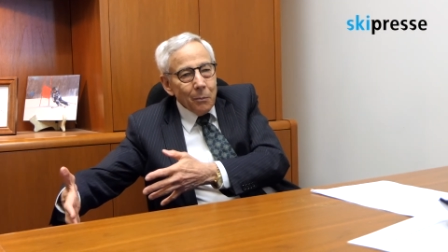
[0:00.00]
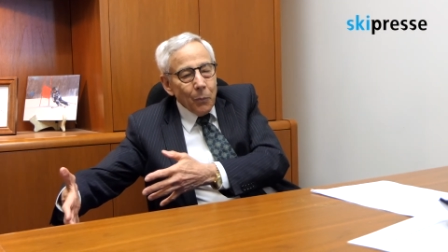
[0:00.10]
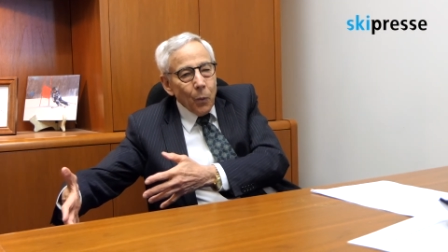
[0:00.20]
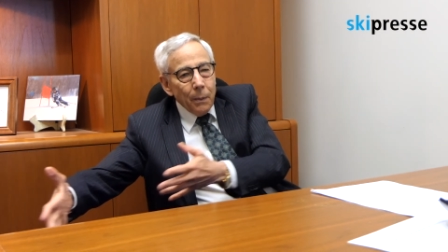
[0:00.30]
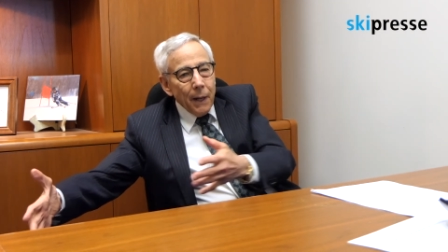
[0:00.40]

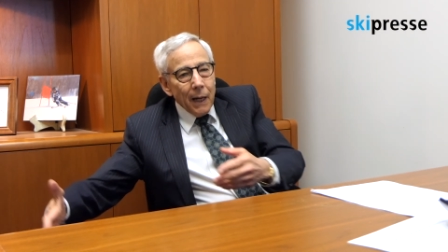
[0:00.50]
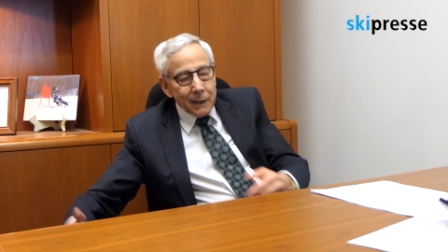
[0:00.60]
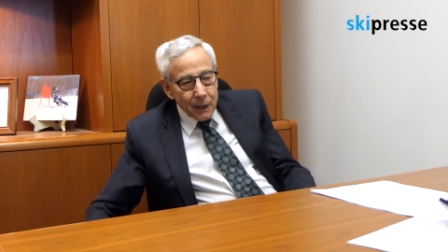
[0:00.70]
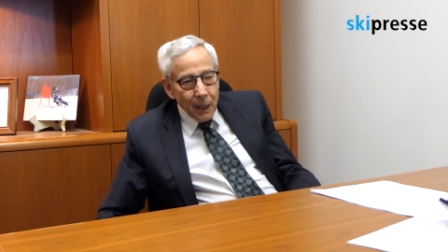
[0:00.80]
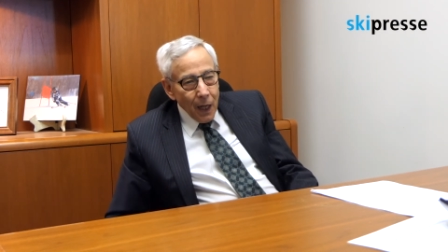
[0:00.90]
But I
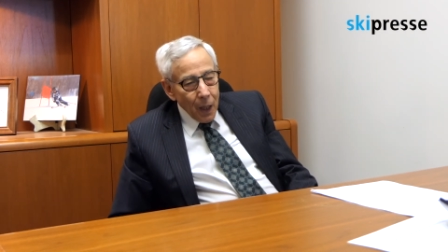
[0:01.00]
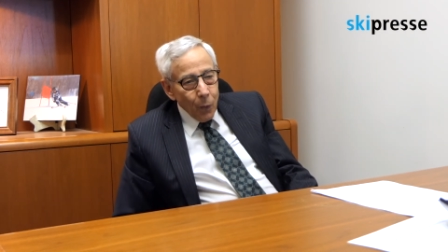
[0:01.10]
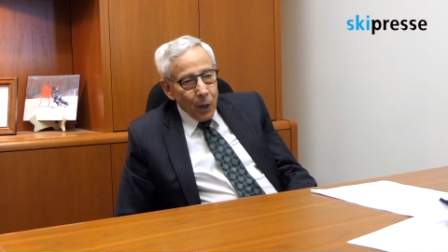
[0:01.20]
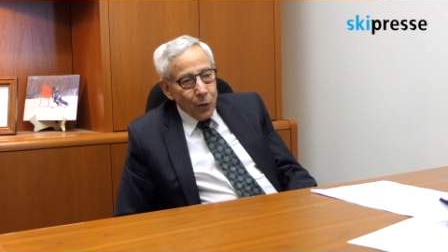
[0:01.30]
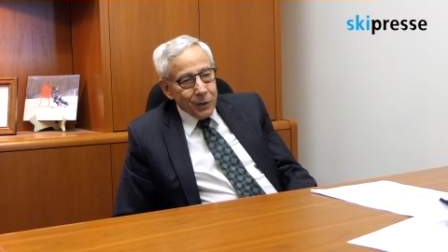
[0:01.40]
said, I don't
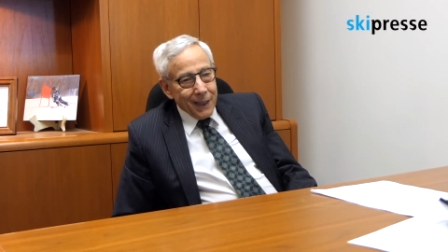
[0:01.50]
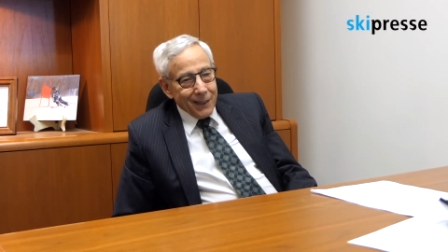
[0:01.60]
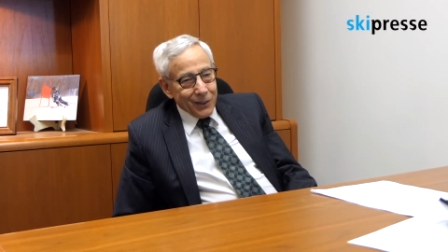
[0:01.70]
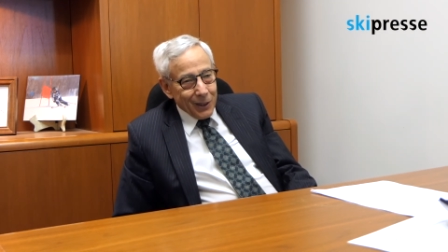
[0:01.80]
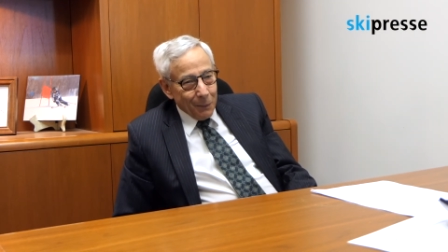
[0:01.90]
want to go take a
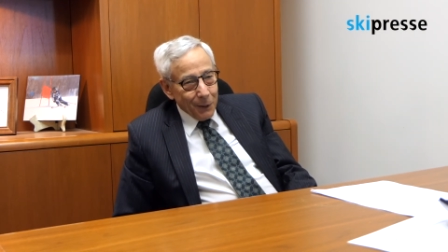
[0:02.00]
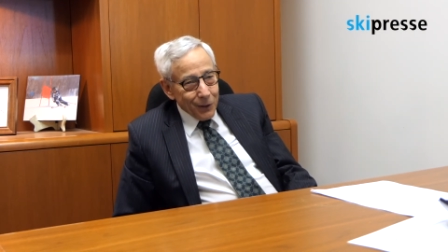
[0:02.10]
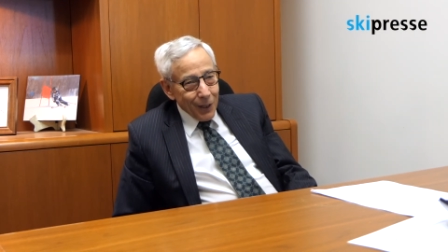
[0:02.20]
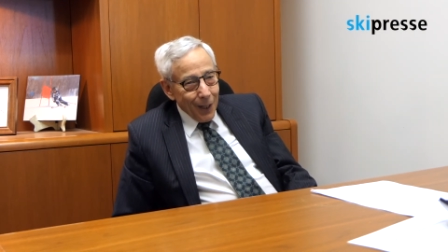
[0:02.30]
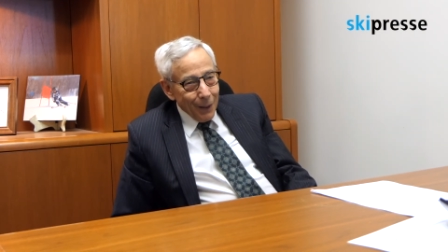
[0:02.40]
summer
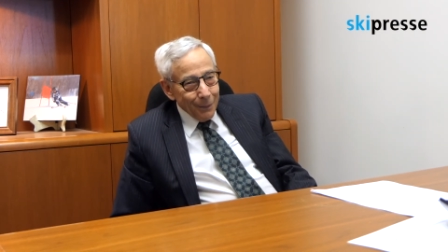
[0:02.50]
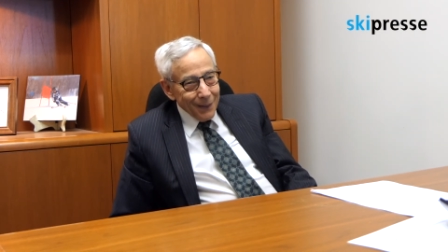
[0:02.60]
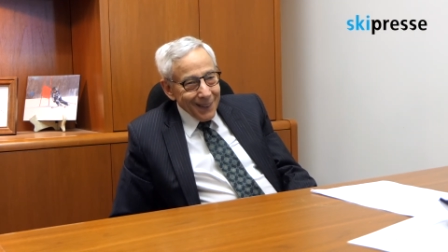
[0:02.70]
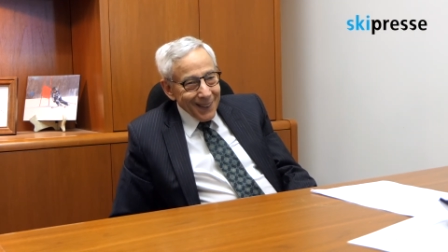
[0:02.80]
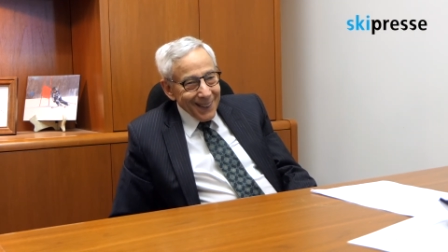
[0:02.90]
job
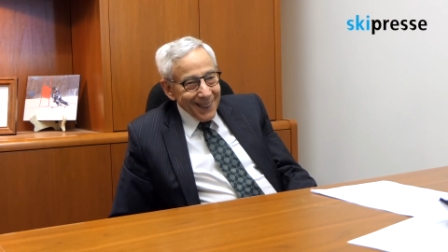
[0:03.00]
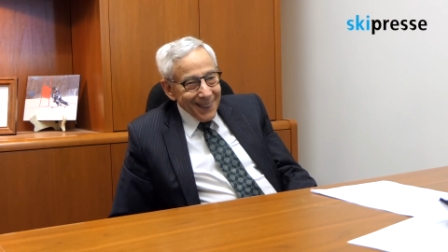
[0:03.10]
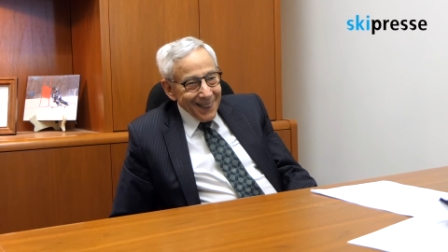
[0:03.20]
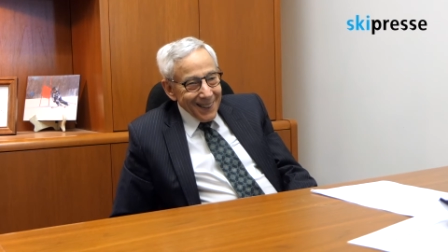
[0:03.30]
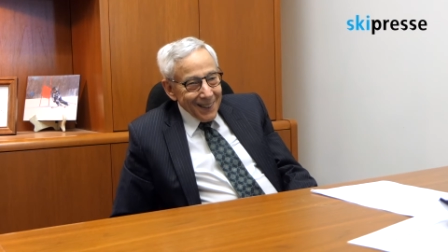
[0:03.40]

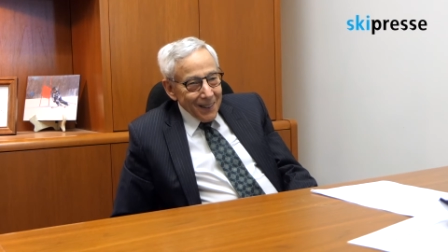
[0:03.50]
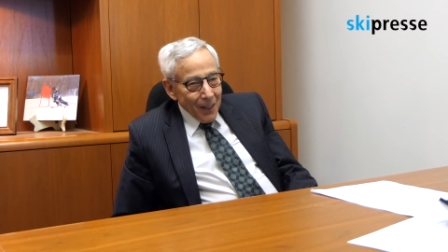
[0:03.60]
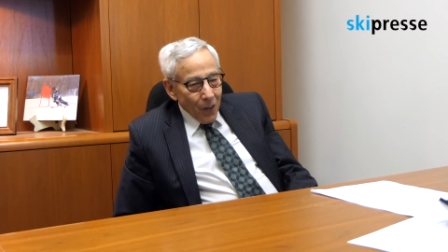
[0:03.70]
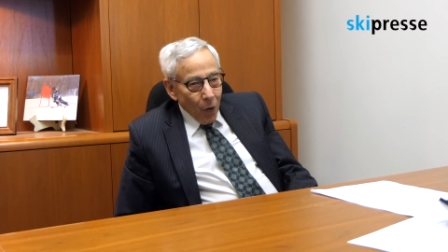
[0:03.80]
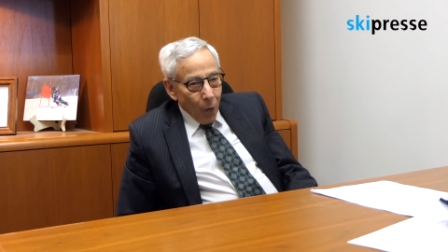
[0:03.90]

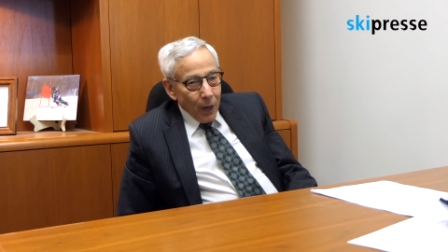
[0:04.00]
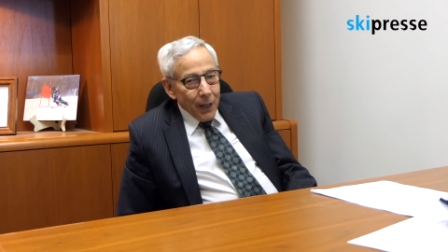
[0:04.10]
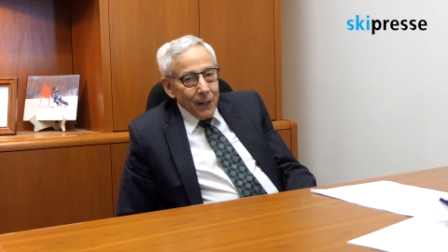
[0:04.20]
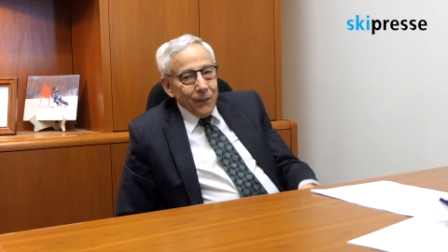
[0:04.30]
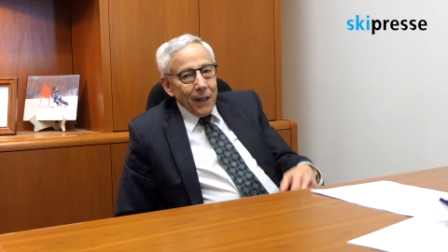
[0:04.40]
or
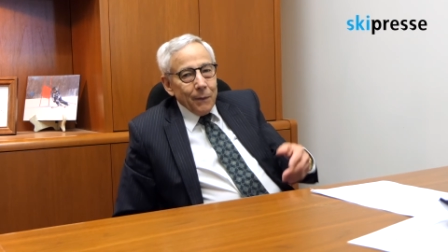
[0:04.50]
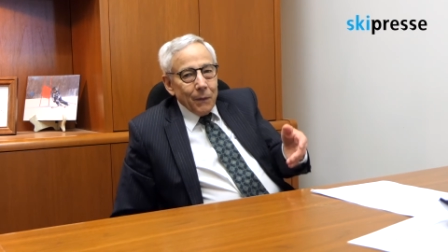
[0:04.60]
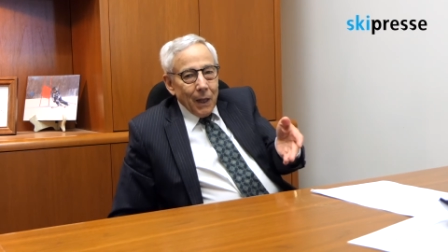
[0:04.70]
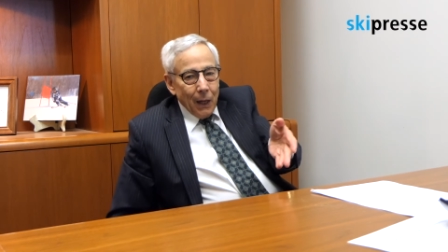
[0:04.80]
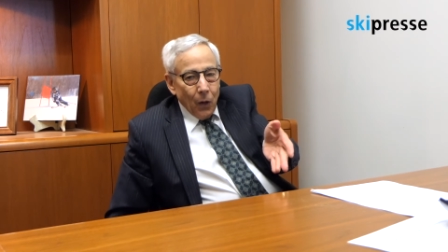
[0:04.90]
if I,
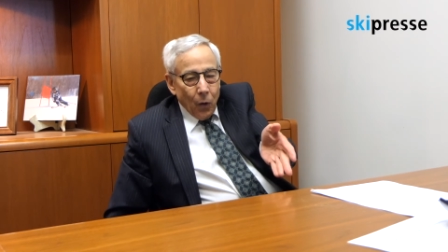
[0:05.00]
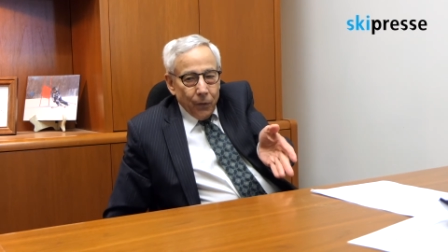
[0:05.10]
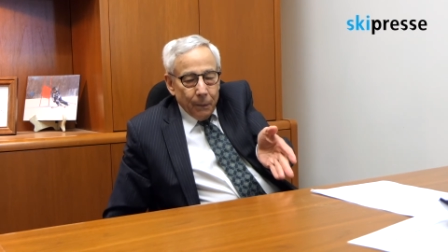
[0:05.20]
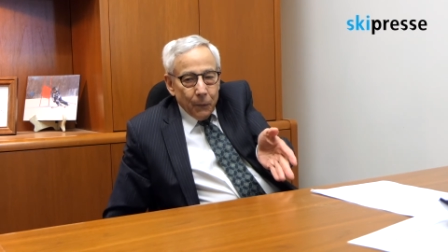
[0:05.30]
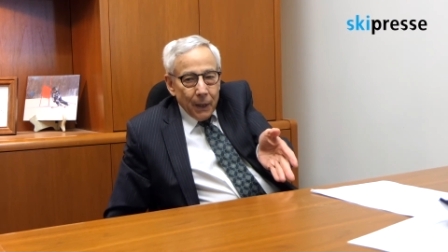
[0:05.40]
I or if
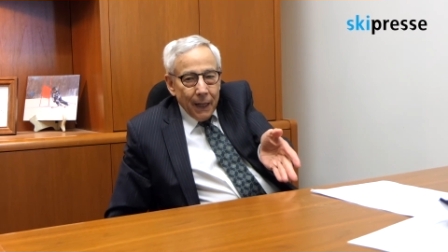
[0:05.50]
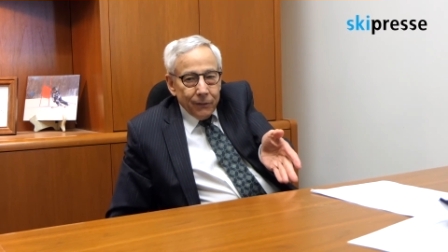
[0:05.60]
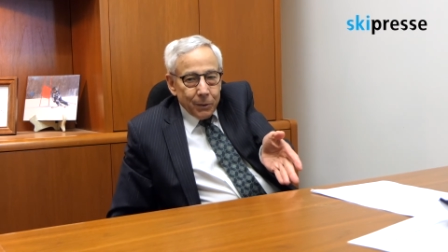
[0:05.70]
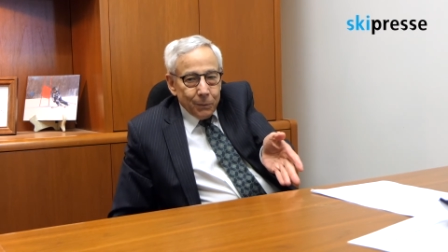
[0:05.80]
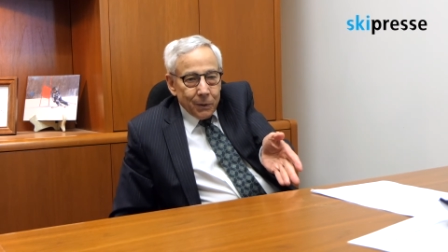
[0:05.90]
I'm going to have
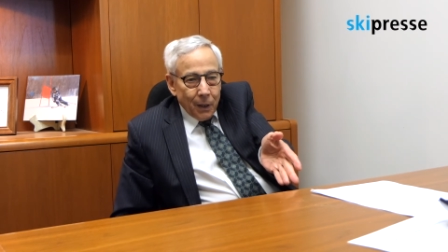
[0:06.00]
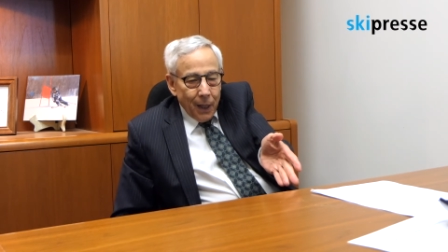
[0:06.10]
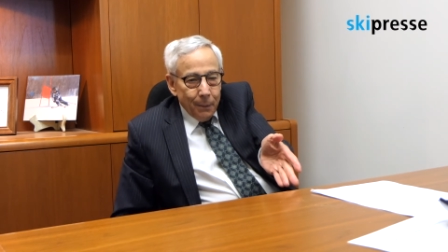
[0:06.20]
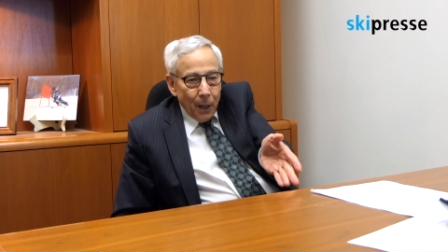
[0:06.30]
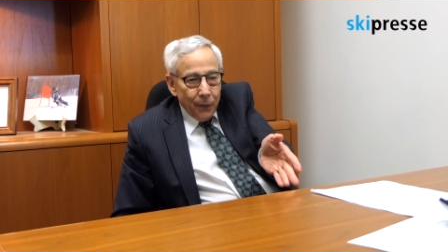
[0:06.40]
some
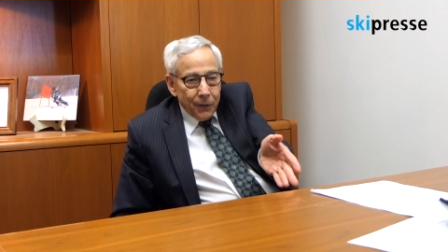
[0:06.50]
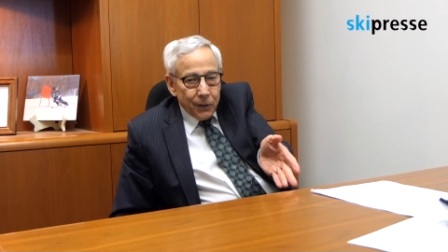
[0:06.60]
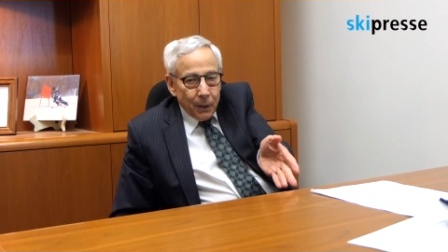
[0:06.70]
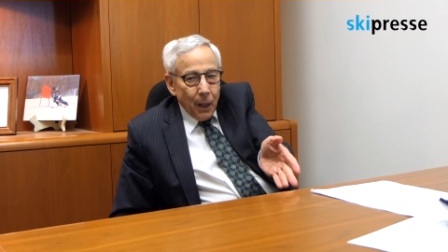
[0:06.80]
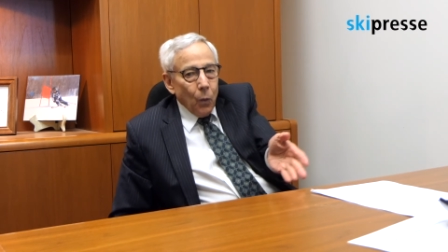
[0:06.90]
time off and
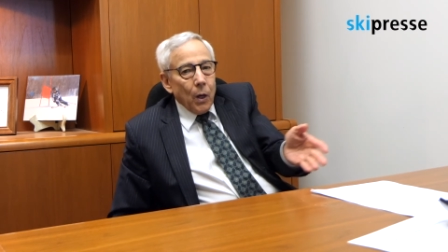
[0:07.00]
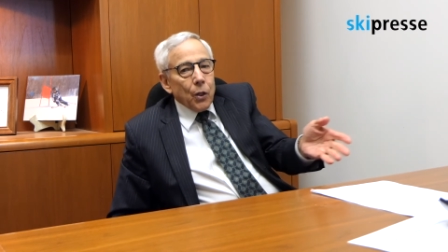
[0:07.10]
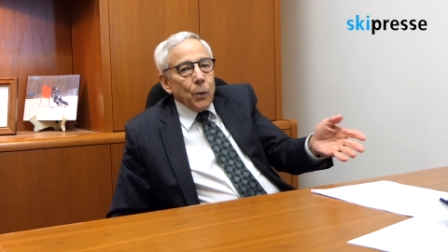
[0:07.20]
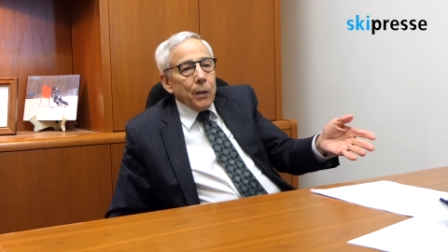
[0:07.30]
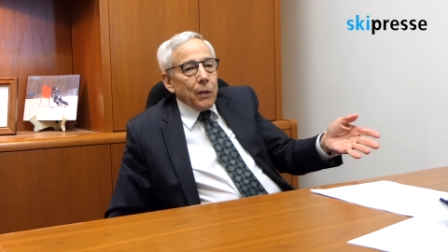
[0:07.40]
I want to
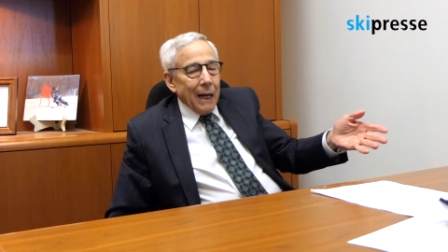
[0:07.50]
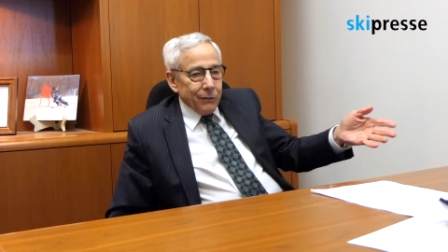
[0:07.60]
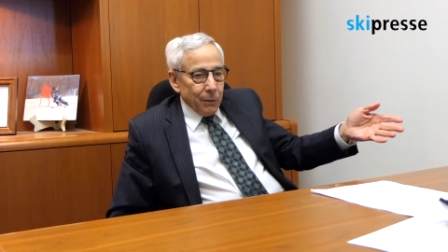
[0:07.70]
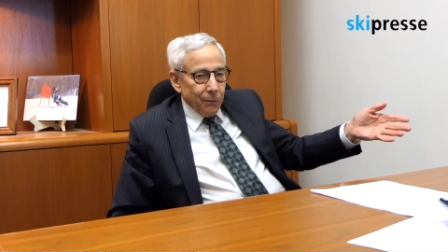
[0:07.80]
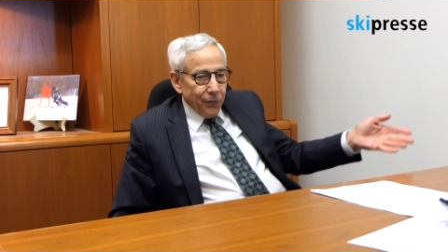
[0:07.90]
do it and have
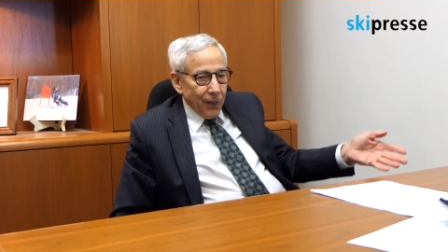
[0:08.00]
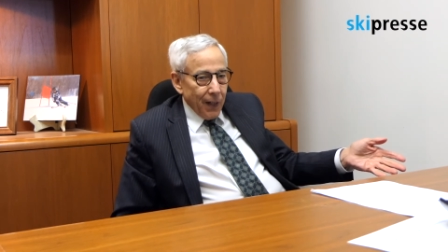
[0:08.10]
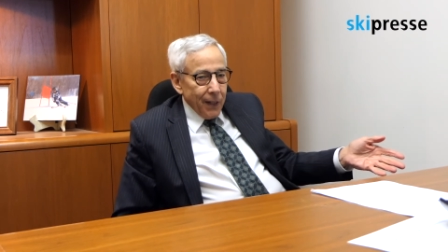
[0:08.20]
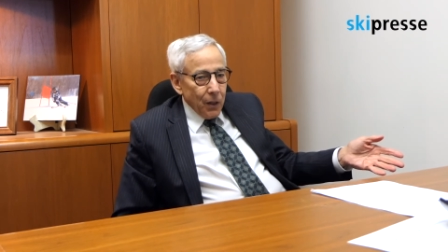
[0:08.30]
some fun,